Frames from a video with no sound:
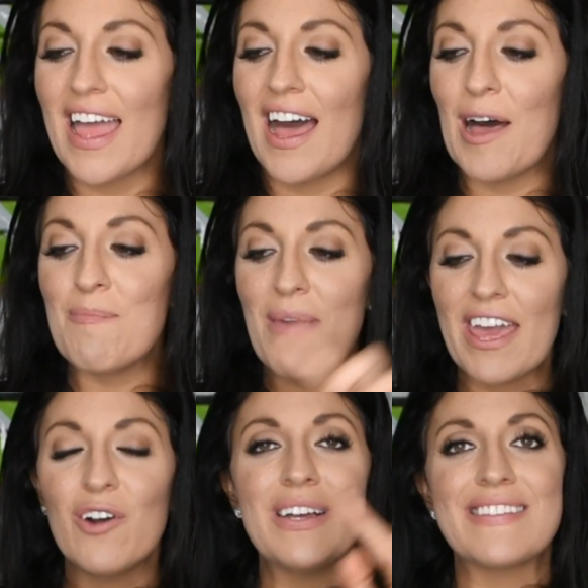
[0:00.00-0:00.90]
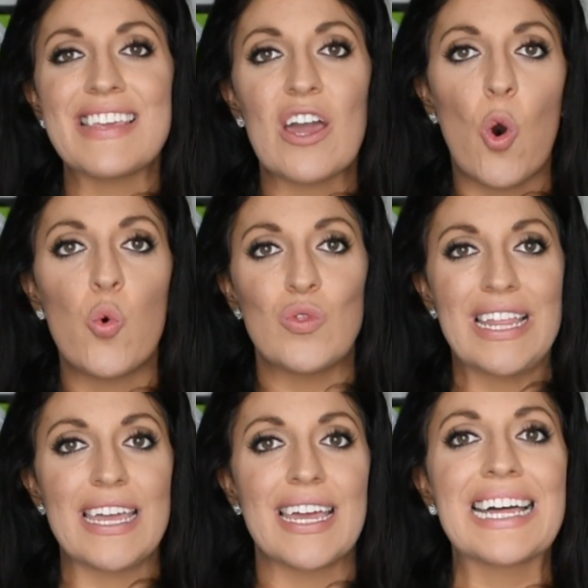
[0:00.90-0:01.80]
Ameo is the
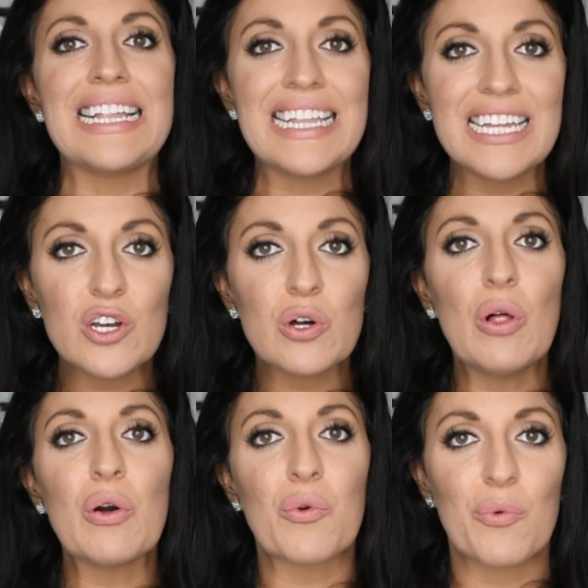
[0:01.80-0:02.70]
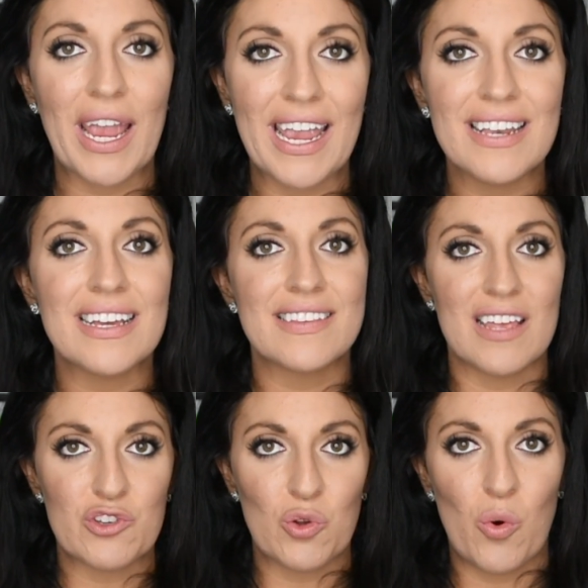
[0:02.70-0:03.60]
only clinical grade
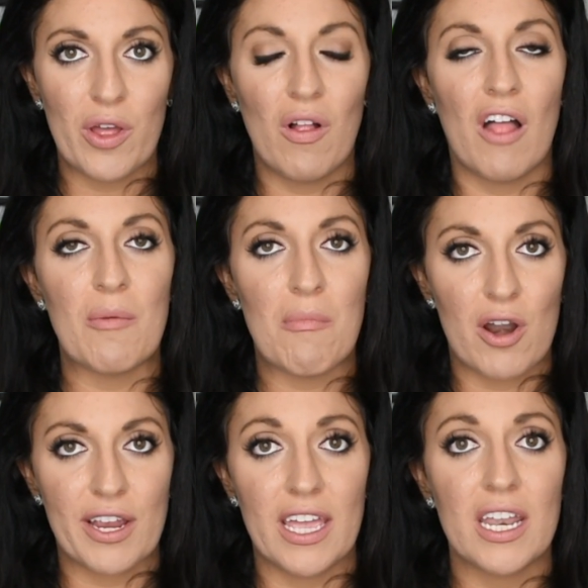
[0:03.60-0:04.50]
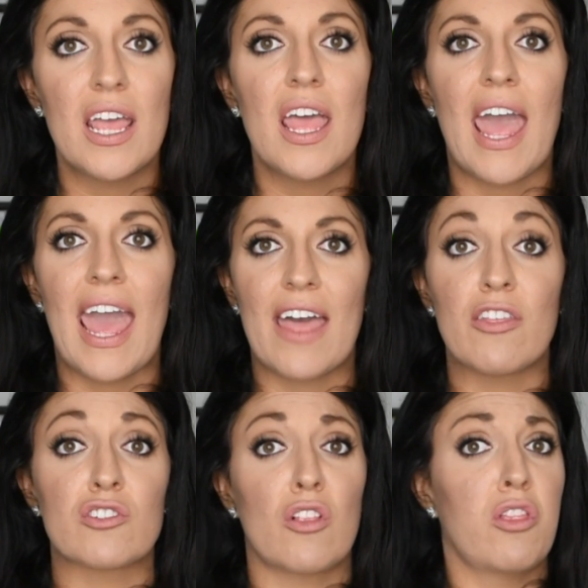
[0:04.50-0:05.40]
essential oil on the market, and
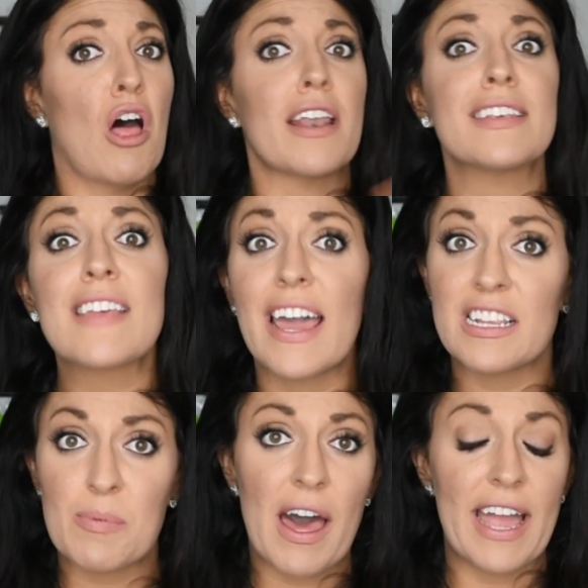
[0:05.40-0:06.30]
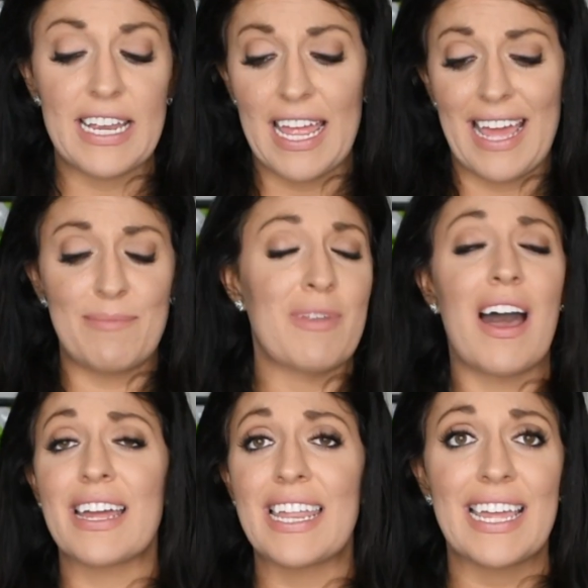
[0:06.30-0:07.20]
there's a lot of science behind it, and I'm
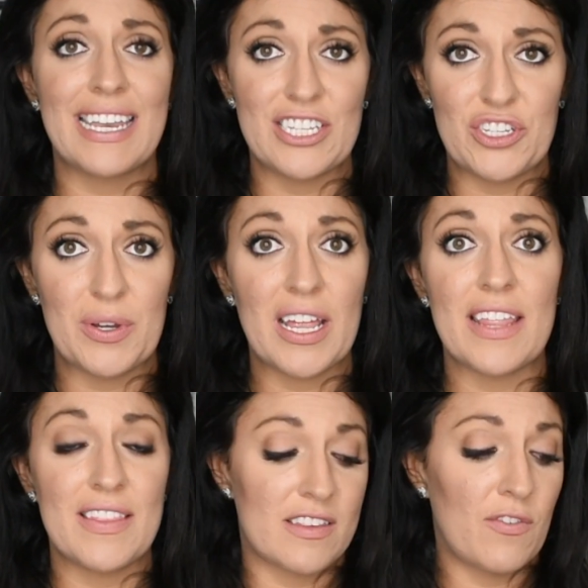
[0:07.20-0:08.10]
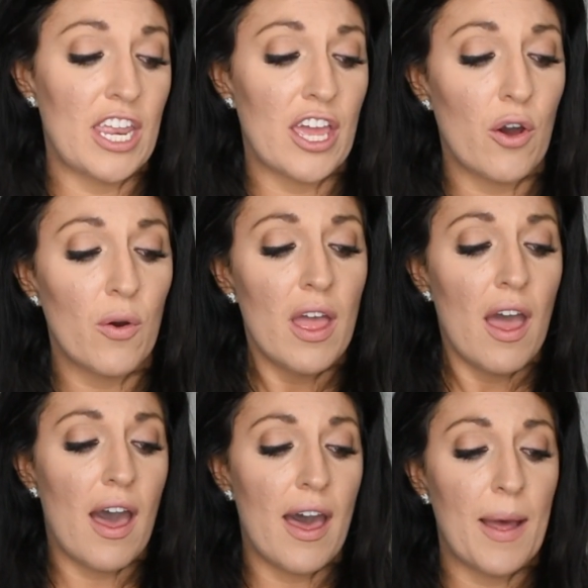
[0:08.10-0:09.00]
not going to get into it in this video,
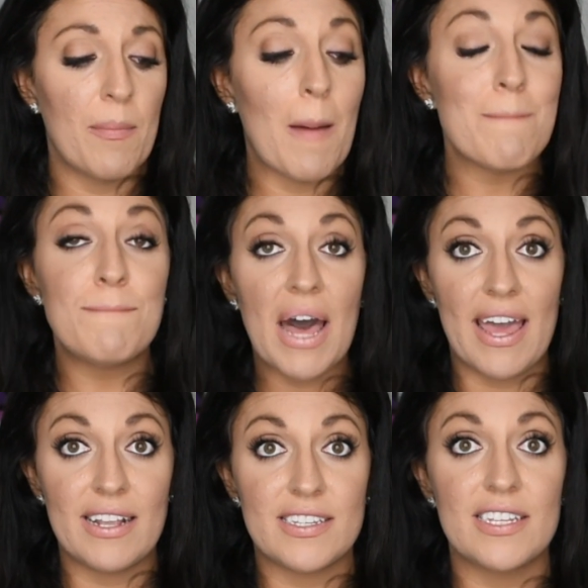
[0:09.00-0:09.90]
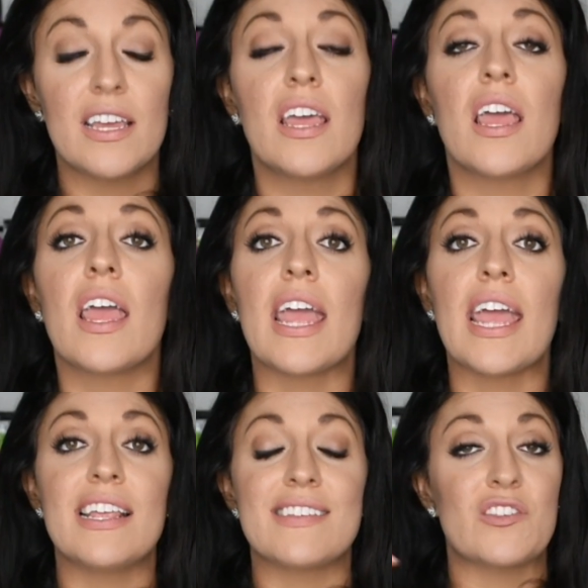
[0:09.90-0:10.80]
but
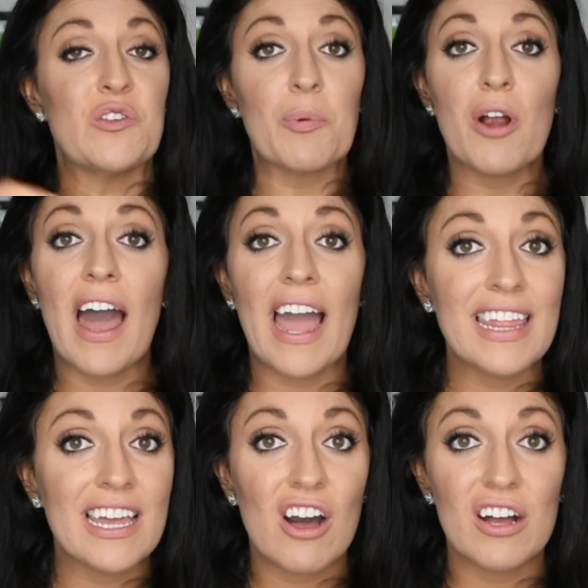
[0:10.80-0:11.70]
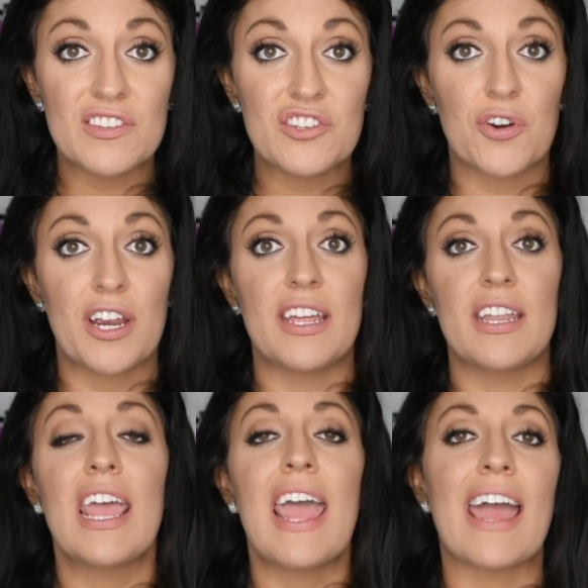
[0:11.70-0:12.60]
it is super highly
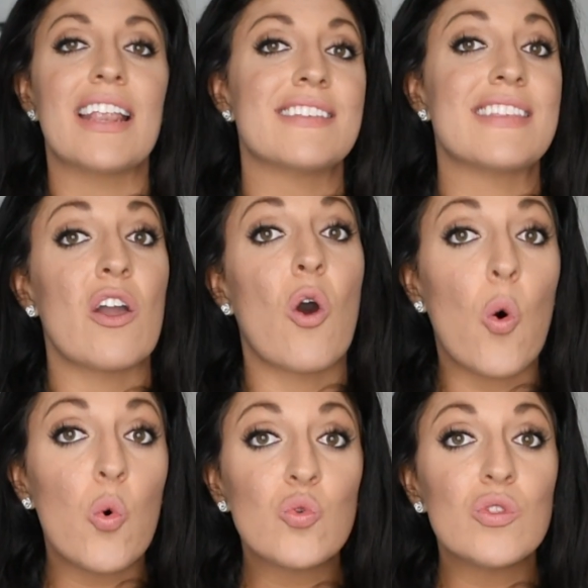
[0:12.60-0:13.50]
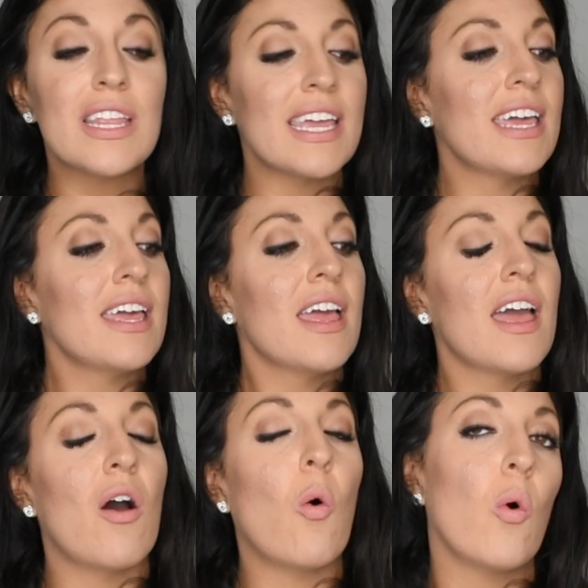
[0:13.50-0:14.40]
concentrated, and it is the only
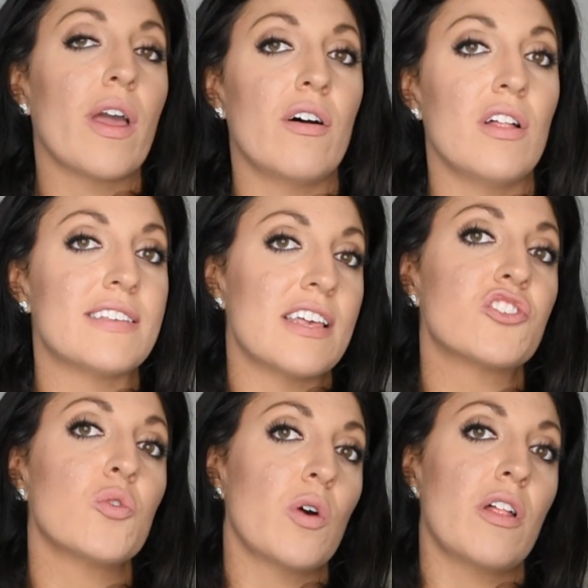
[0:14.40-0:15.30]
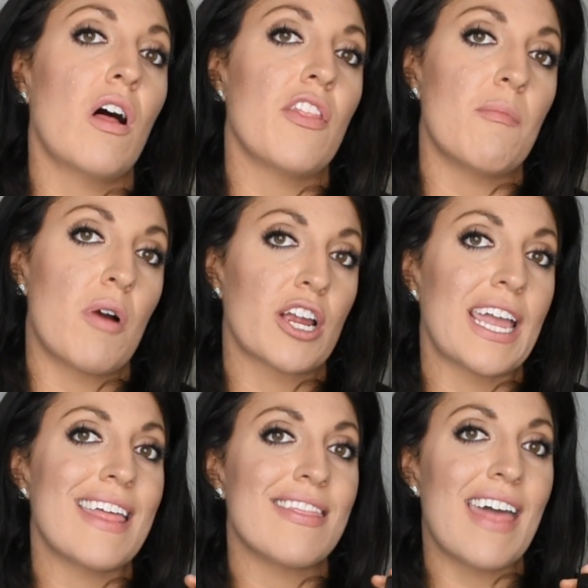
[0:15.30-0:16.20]
essential oil on the
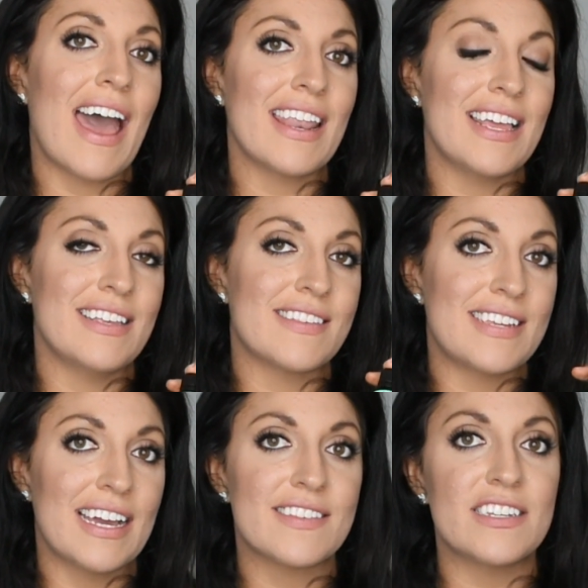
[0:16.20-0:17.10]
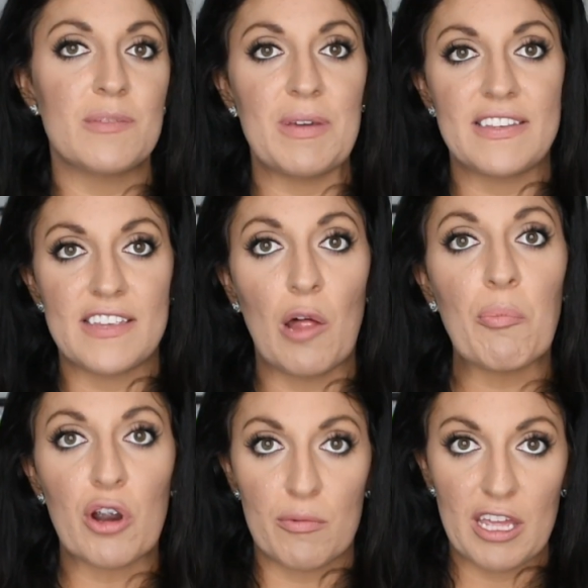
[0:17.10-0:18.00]
market that is tested to be cell
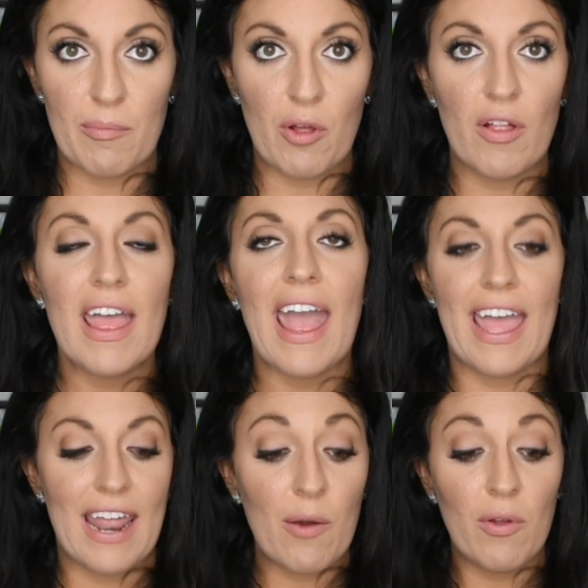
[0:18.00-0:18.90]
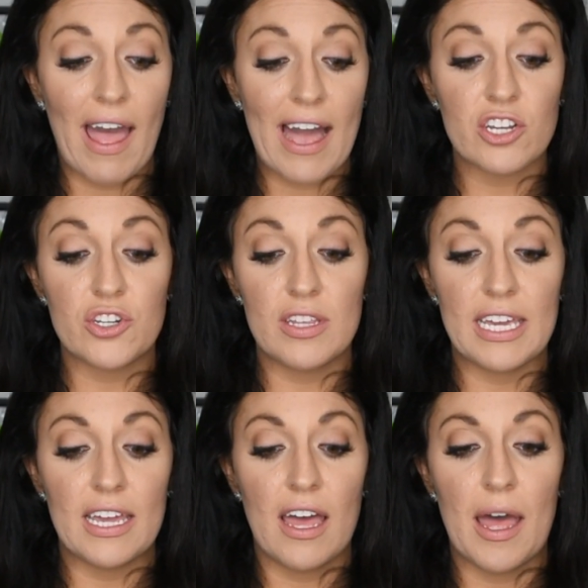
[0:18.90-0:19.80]
permeable. And I will
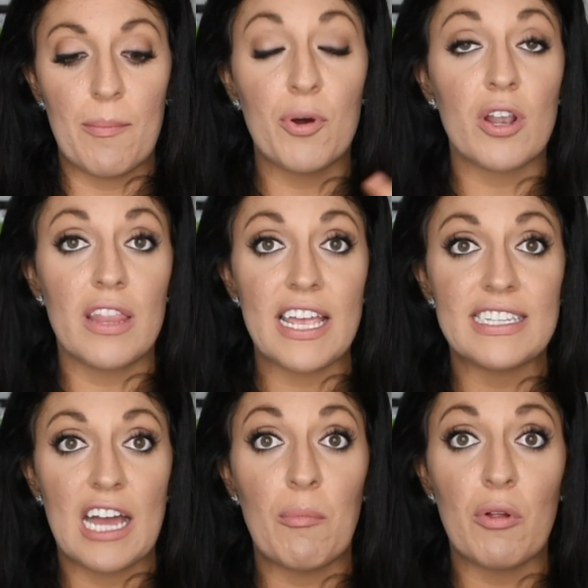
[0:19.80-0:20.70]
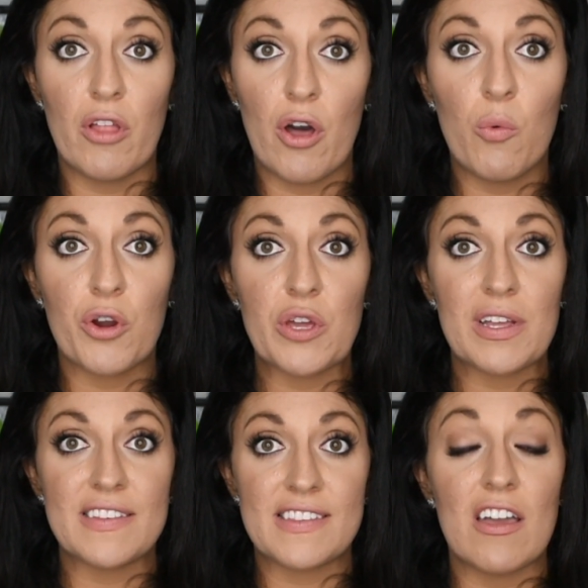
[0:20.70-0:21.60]
actually put a link down below where you
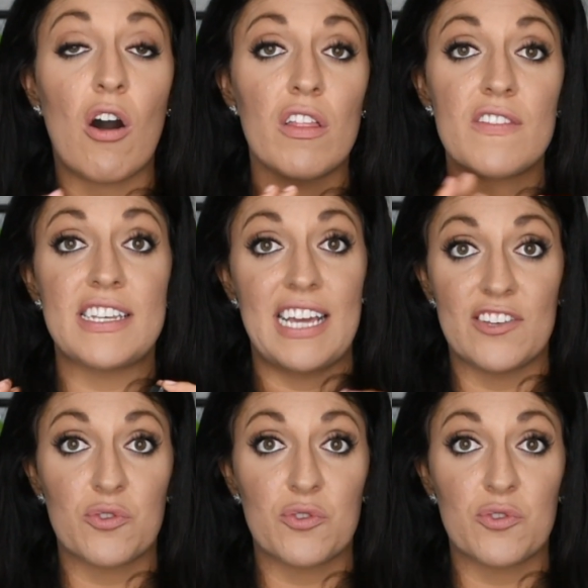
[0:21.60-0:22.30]
can see all of the test